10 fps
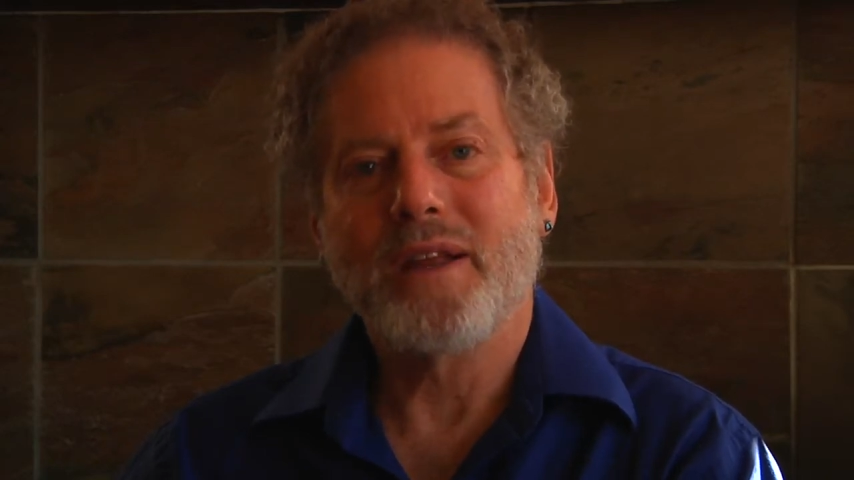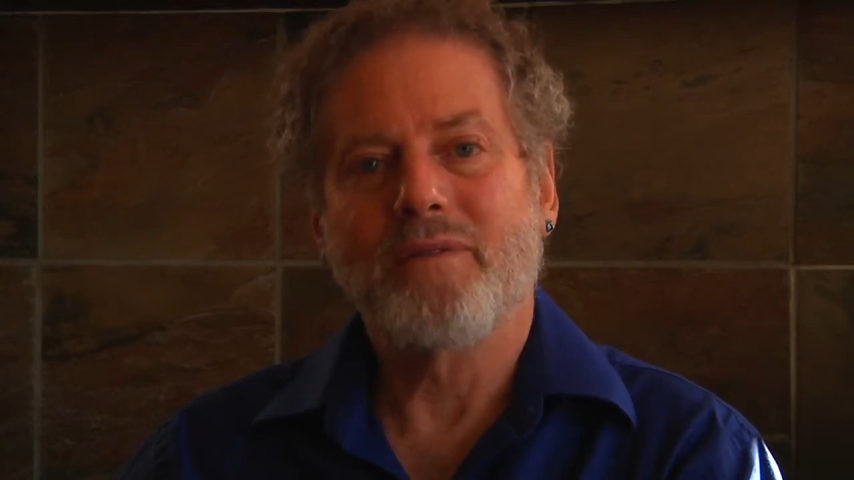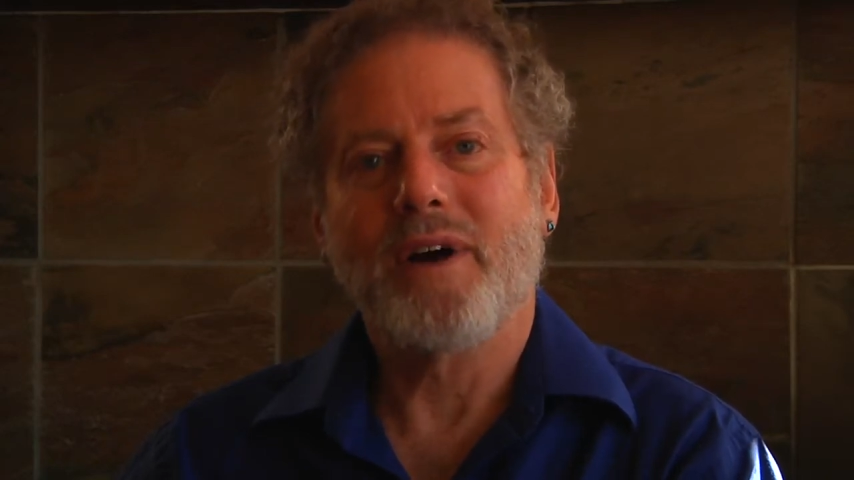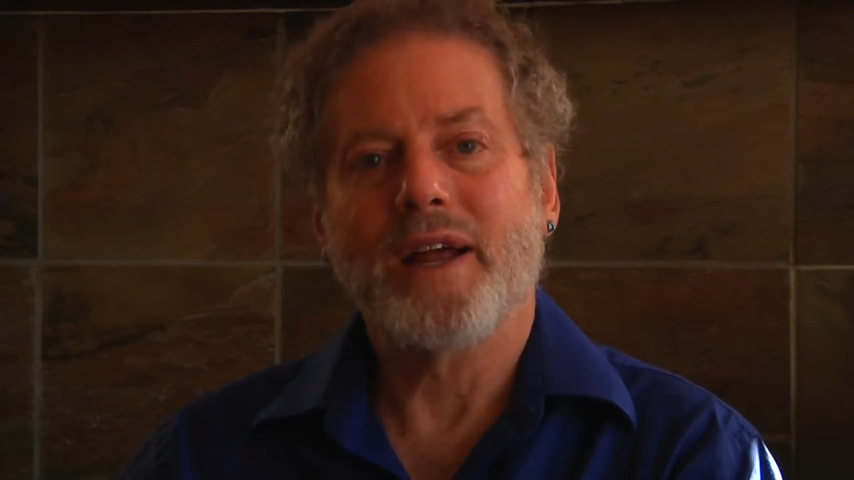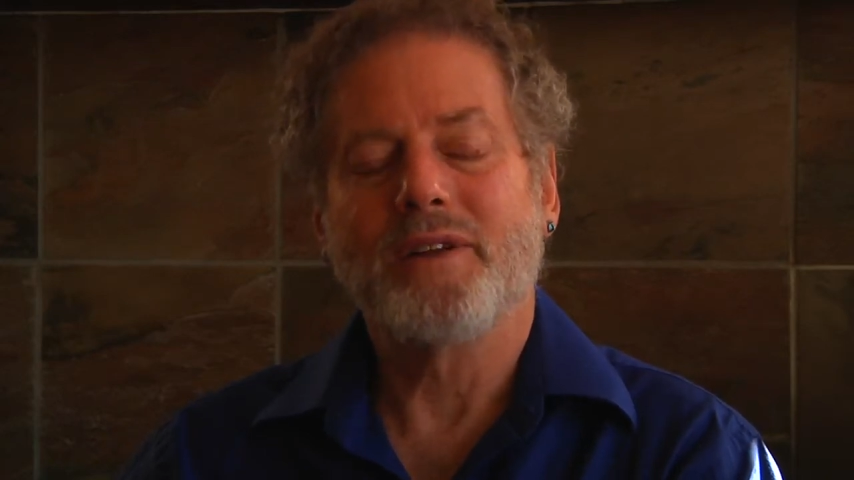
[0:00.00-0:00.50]

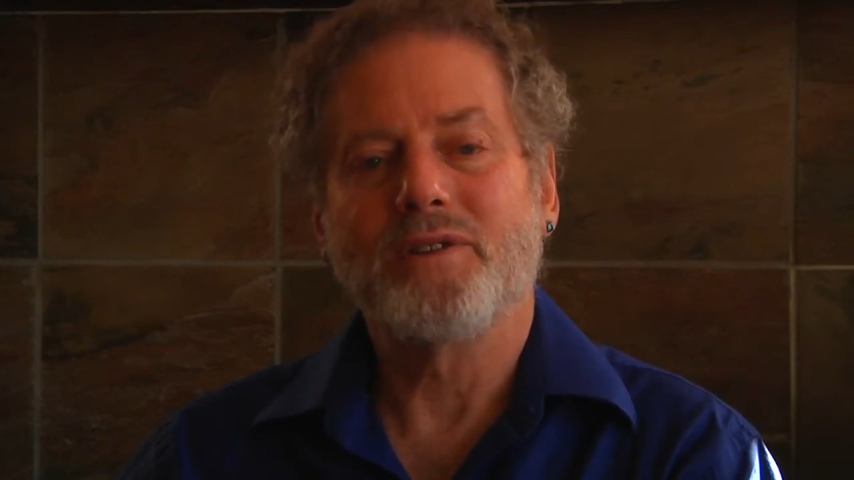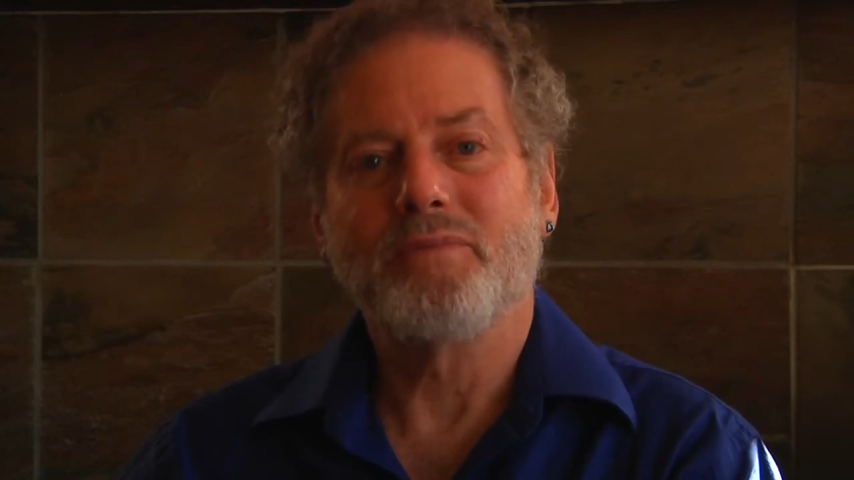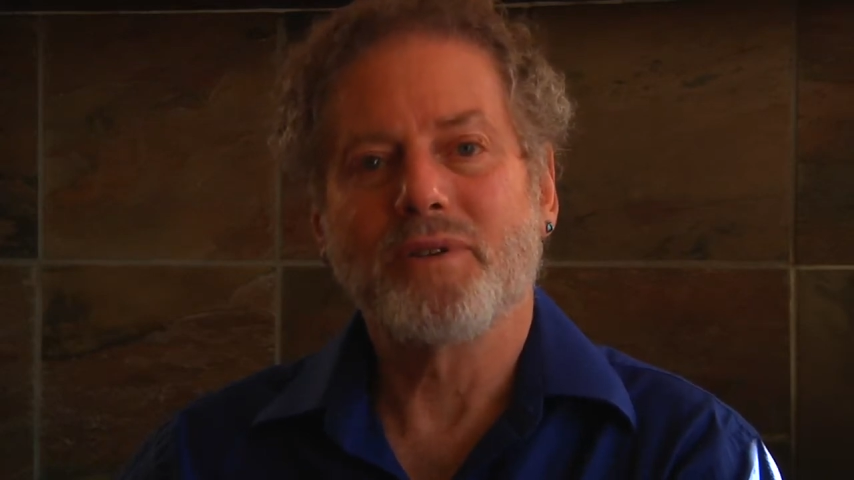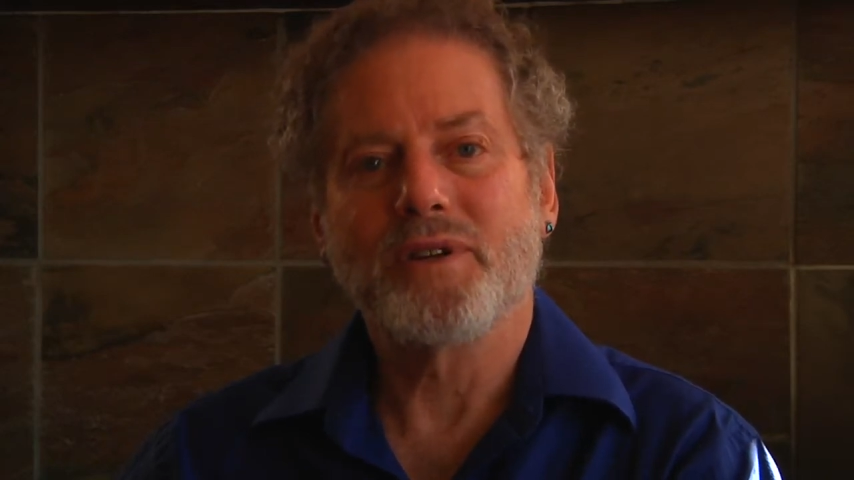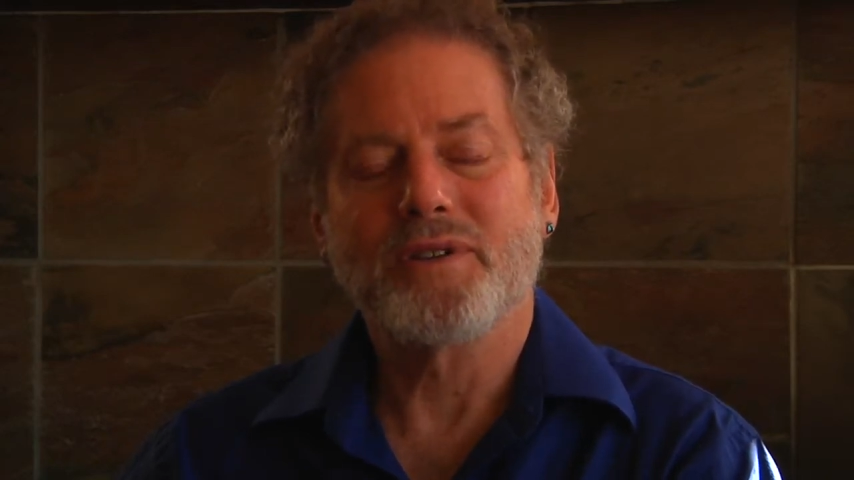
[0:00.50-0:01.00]
invited to
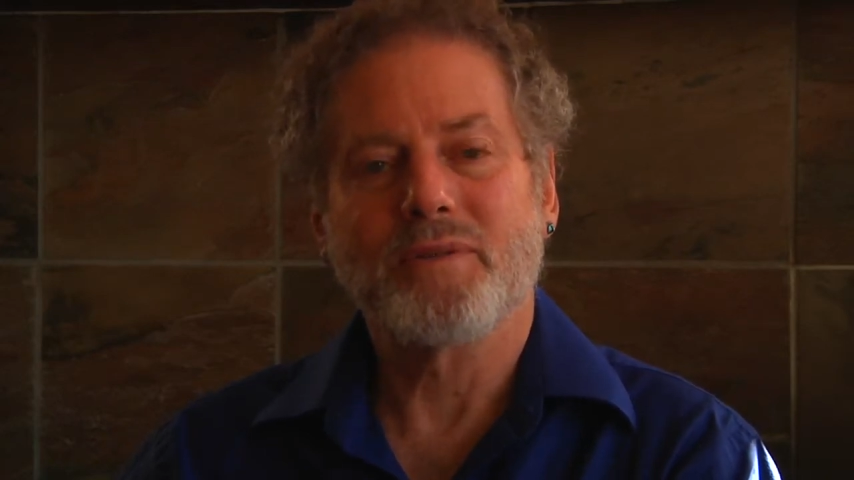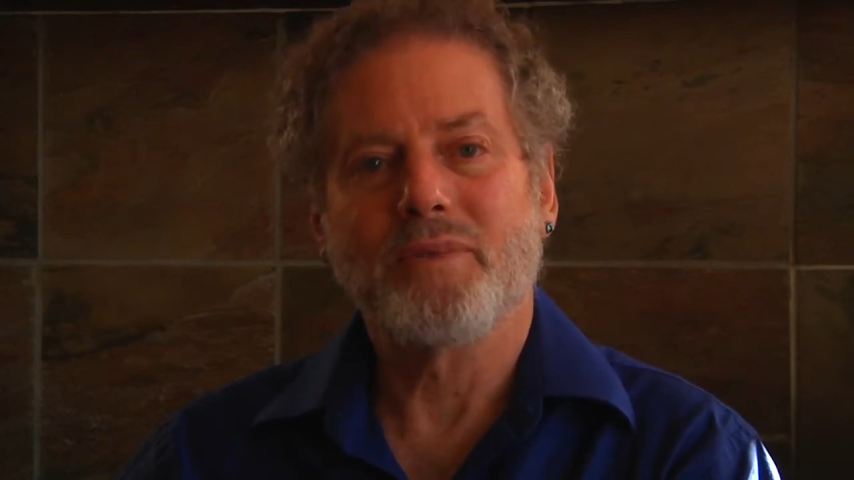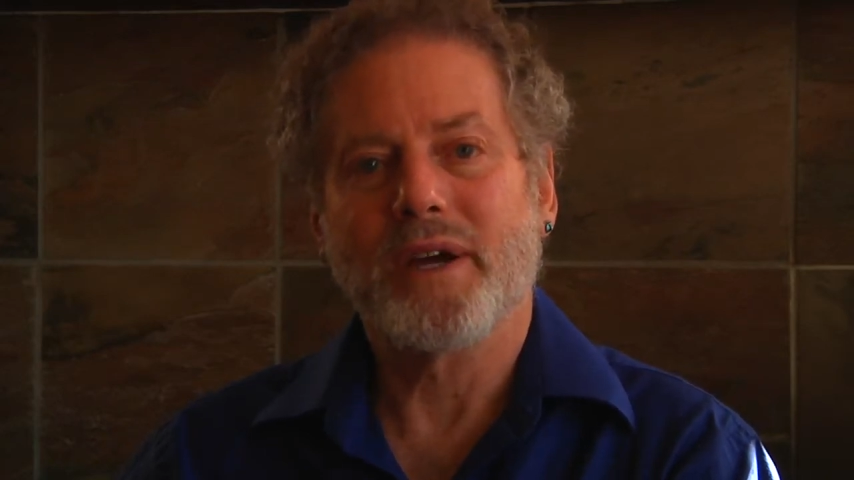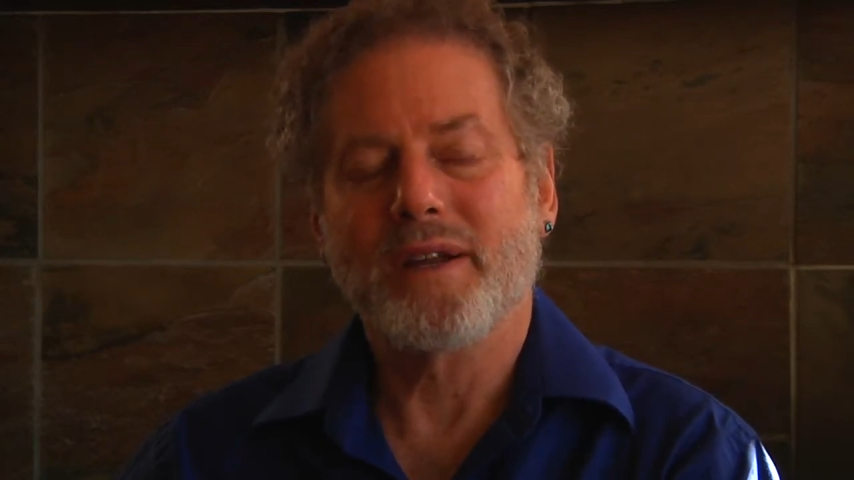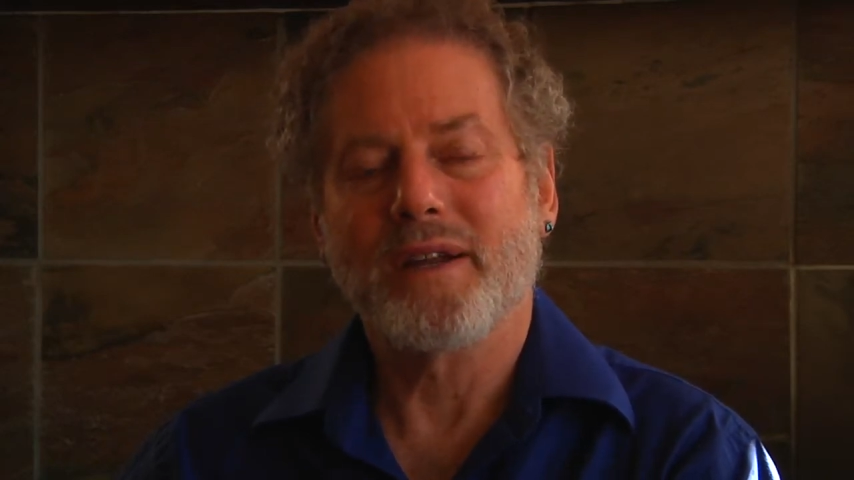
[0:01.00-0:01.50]

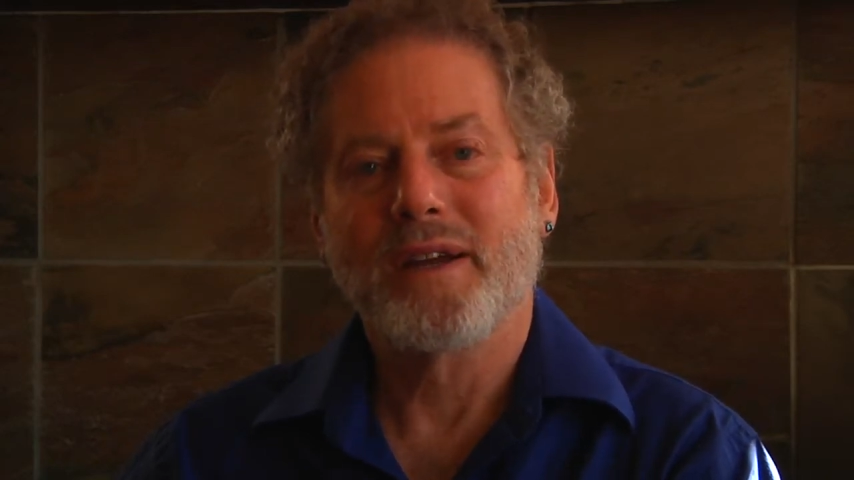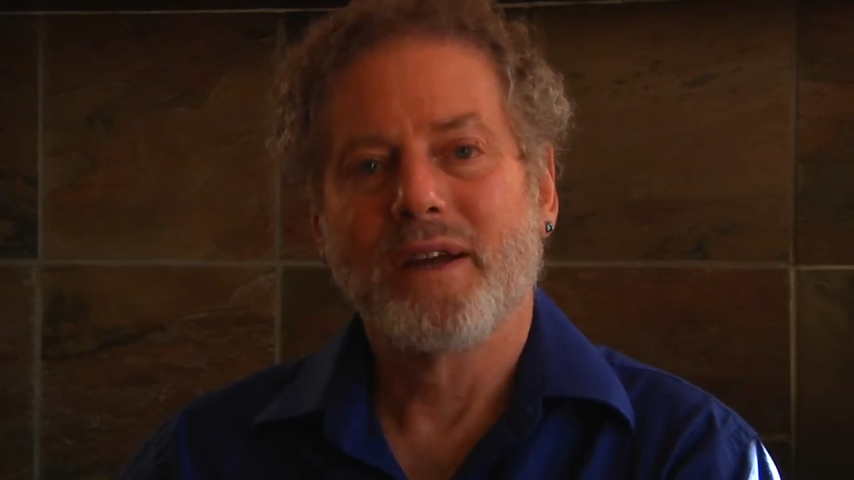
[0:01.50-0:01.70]
participate?